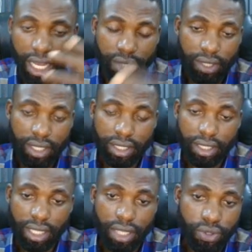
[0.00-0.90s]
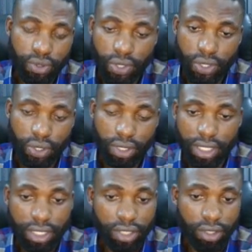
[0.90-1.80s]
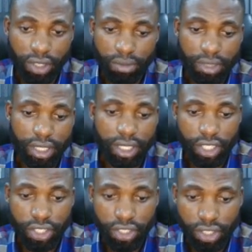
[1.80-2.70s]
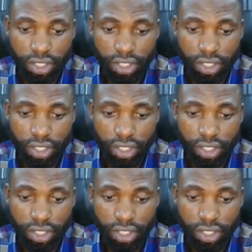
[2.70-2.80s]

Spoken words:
actually tries to study your communication,